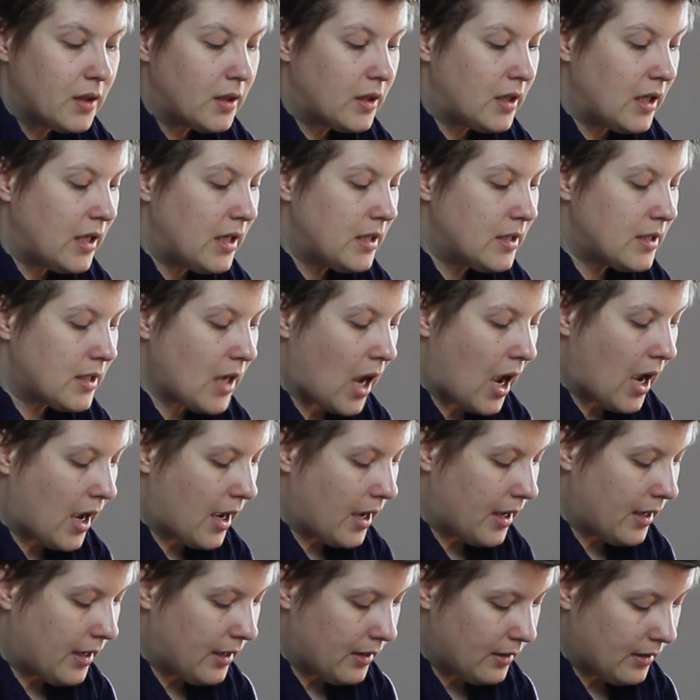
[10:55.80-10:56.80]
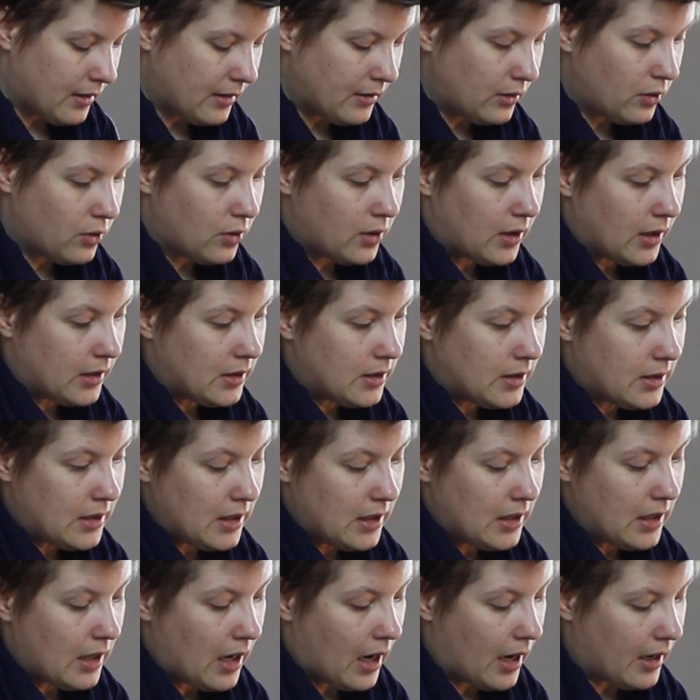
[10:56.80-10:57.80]
These you can
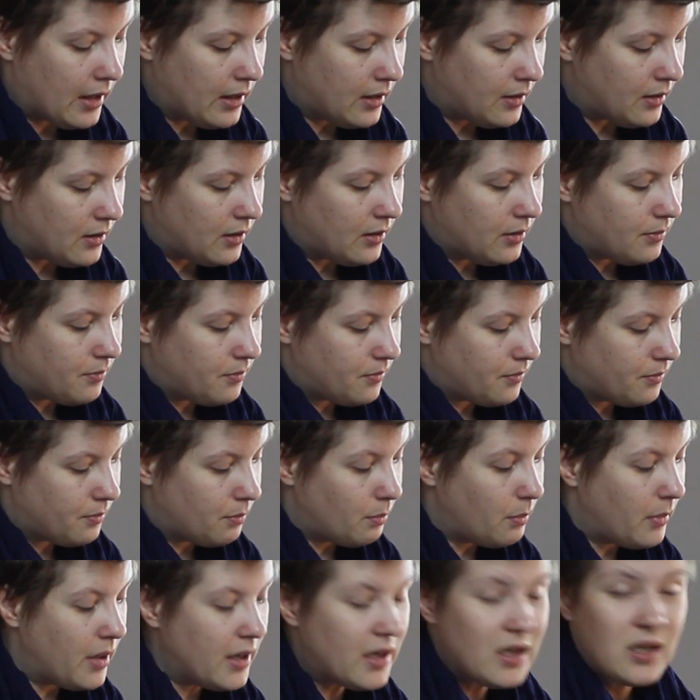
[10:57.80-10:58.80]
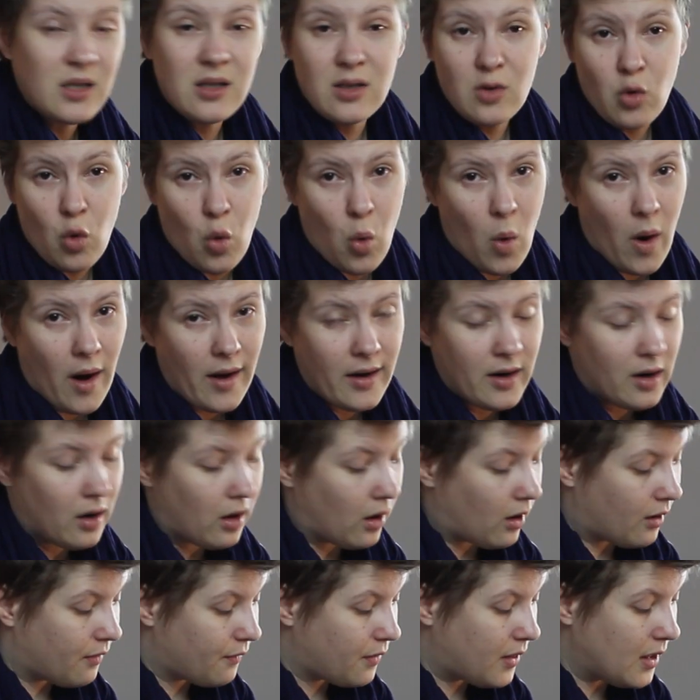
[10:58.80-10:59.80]
see I mix quite a
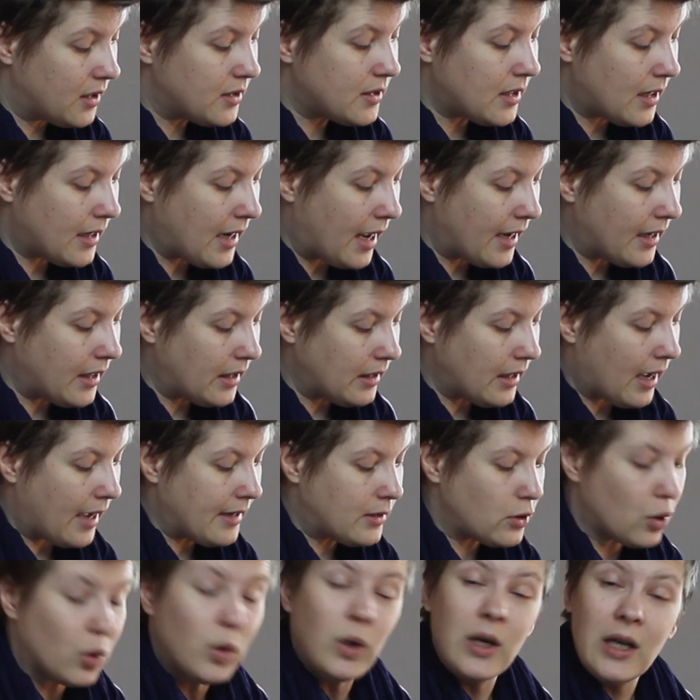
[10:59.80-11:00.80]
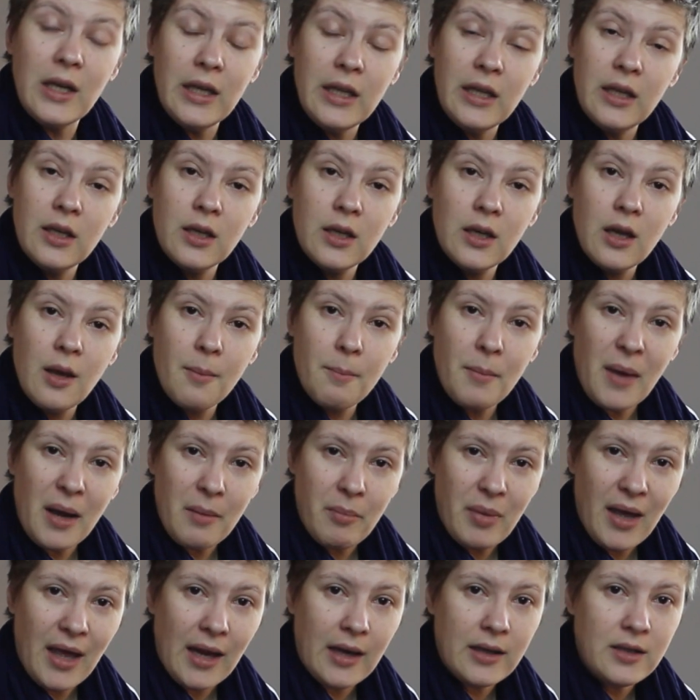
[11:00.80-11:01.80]
lot of things, and I don't clean my
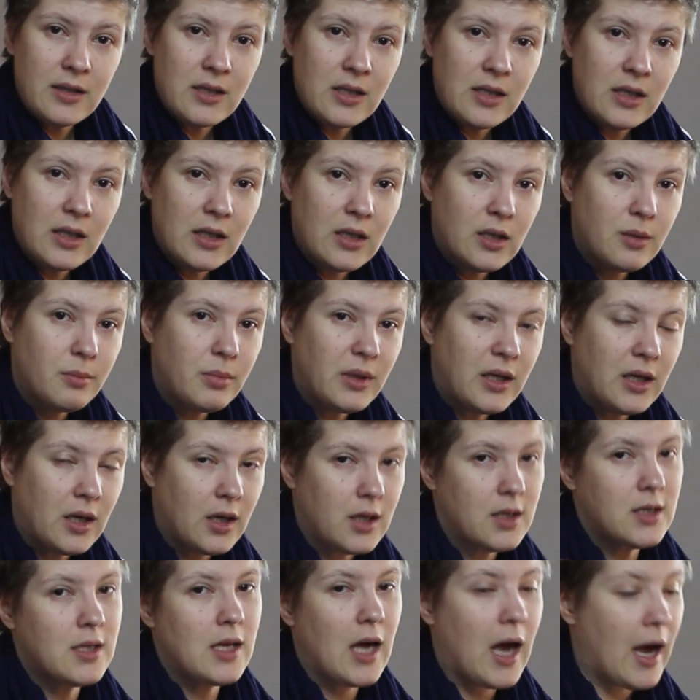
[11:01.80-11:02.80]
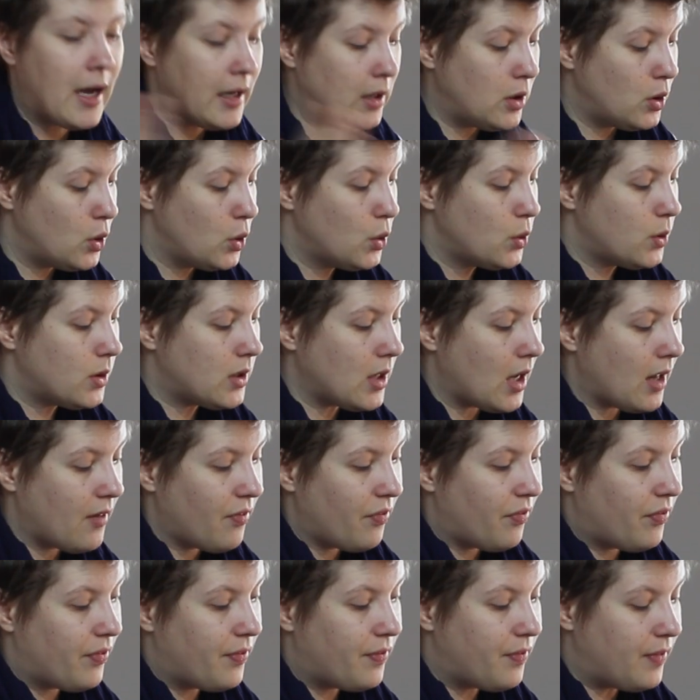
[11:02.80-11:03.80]
palette here because I use
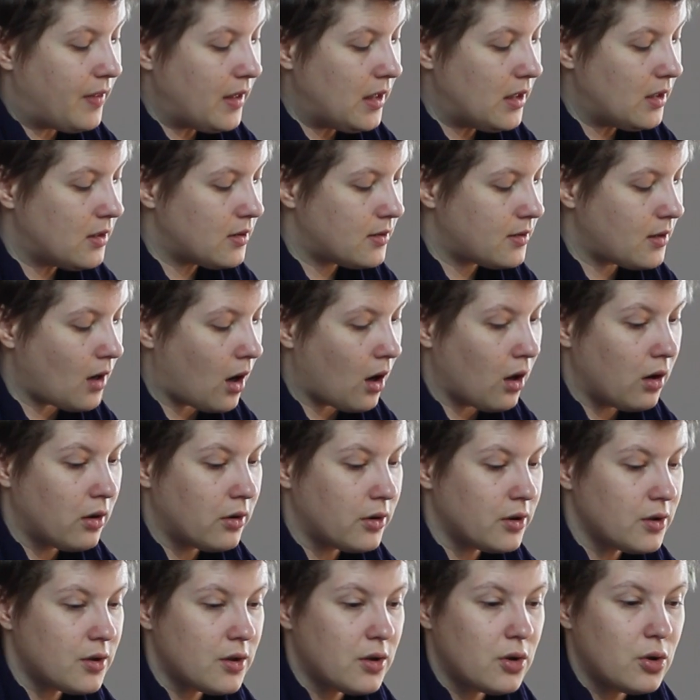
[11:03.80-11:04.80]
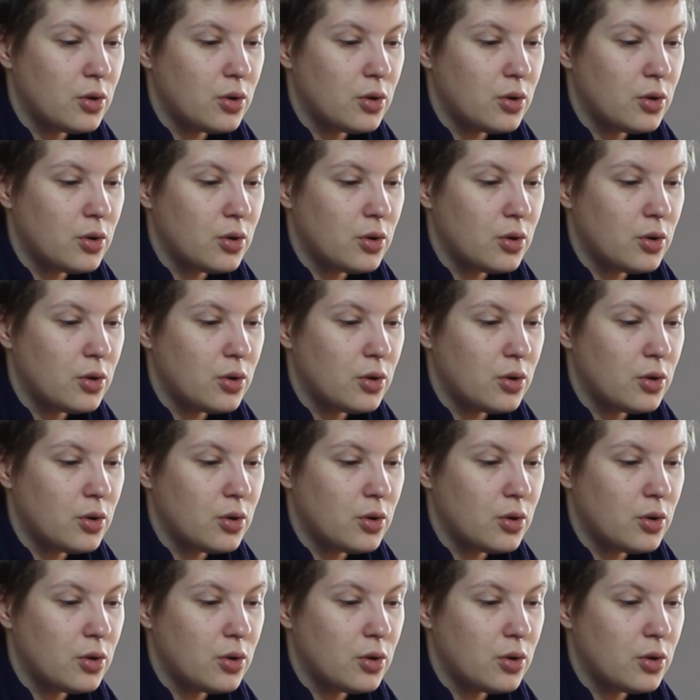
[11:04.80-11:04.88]
these colors